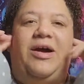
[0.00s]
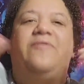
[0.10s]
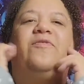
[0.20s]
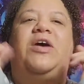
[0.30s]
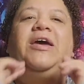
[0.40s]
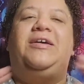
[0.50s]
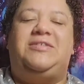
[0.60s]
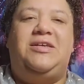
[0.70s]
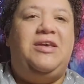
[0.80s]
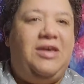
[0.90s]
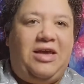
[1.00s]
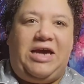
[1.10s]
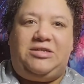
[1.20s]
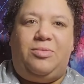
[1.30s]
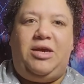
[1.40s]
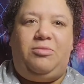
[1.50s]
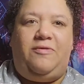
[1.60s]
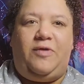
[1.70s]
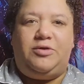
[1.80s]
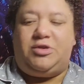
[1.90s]
face has made me
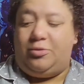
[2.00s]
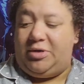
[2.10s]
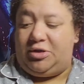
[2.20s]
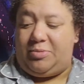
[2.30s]
feel so much